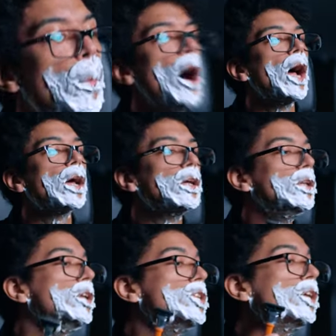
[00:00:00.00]
back,
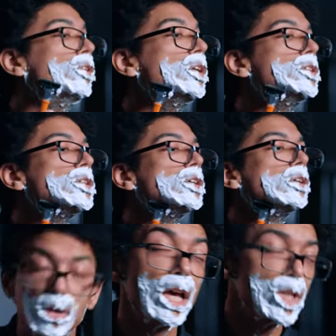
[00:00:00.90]
degenerates.
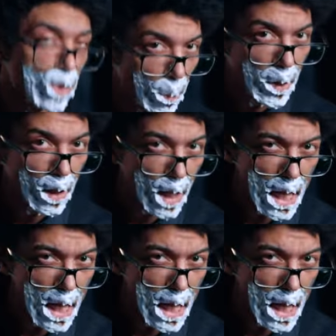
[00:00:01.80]
Today's topic